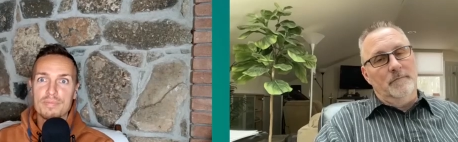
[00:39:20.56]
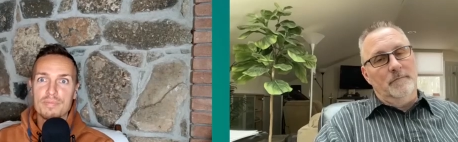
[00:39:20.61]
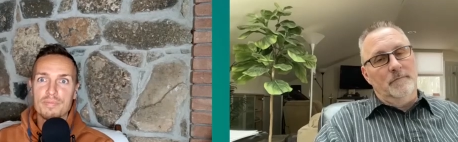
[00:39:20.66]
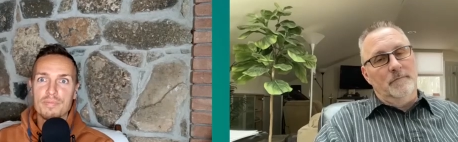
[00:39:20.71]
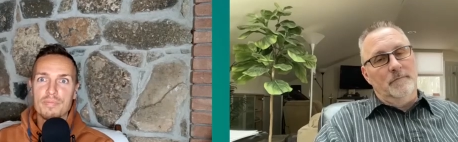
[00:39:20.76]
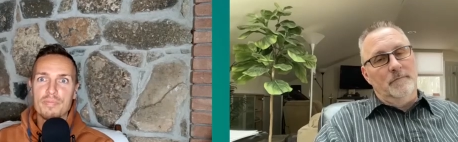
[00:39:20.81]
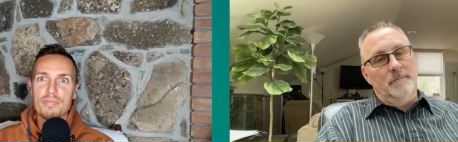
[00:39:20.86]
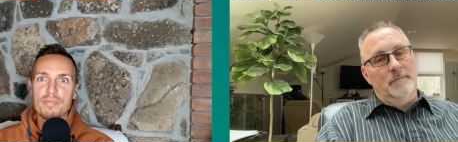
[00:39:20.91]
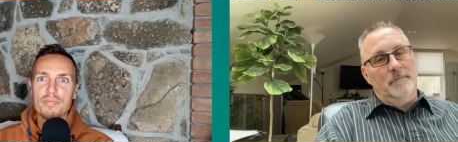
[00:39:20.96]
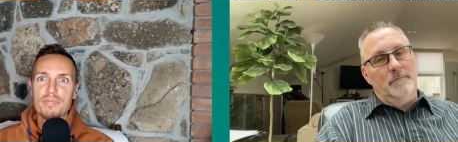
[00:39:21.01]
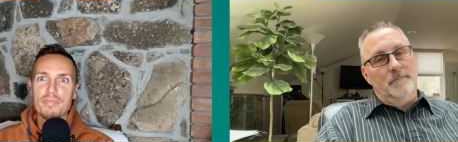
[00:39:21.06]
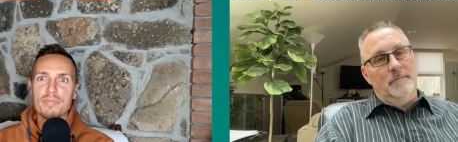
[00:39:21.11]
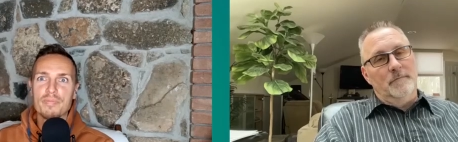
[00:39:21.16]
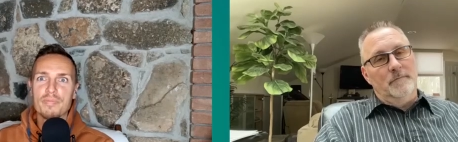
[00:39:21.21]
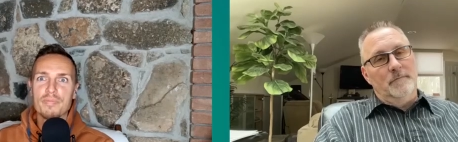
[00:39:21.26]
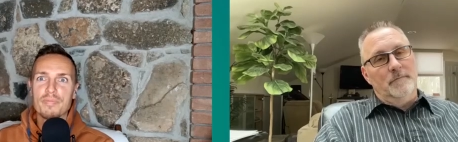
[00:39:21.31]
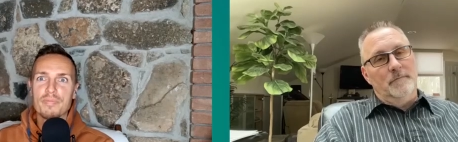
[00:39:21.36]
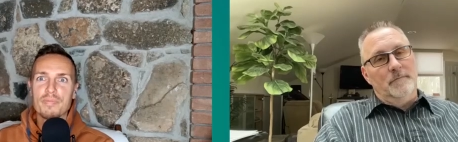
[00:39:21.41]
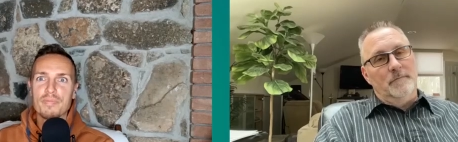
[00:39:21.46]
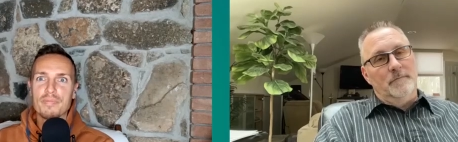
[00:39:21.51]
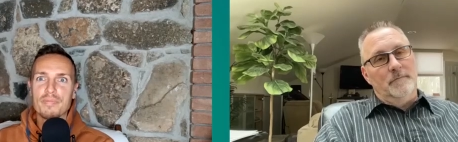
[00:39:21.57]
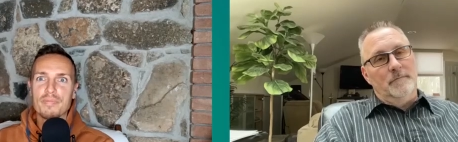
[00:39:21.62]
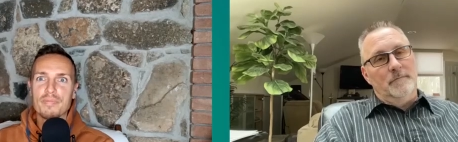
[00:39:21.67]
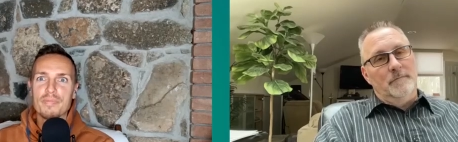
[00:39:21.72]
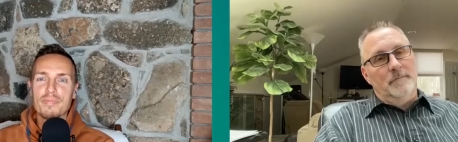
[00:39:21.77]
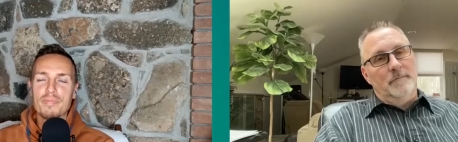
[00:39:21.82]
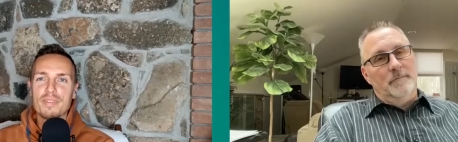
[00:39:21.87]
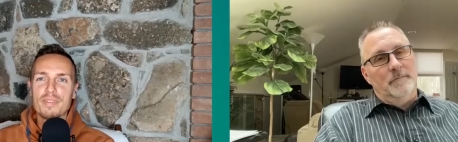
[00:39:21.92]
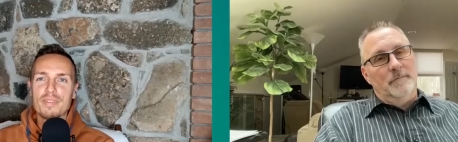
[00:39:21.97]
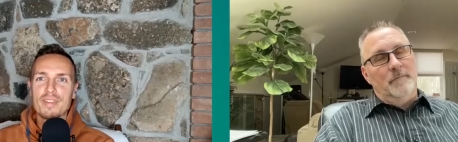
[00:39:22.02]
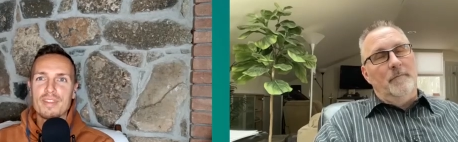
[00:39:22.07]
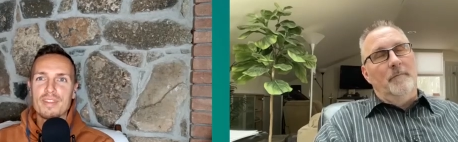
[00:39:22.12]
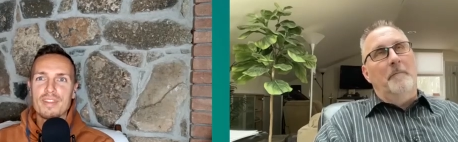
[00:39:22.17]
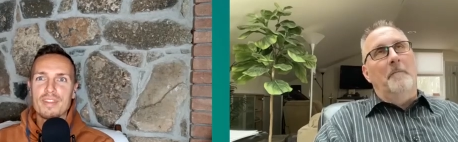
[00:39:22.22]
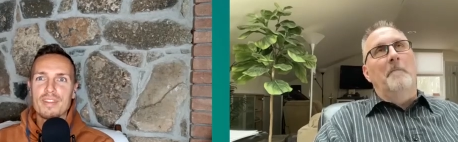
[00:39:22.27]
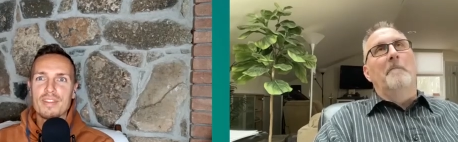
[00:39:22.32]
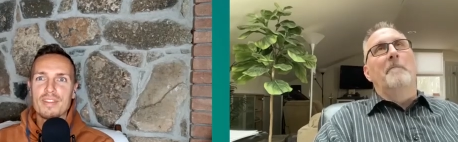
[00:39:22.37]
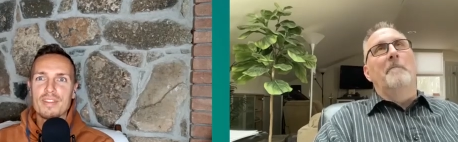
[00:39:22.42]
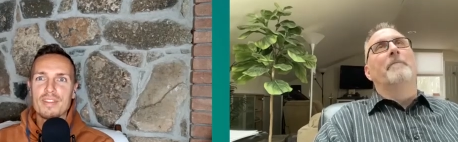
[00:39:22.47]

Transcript: Nothing is said.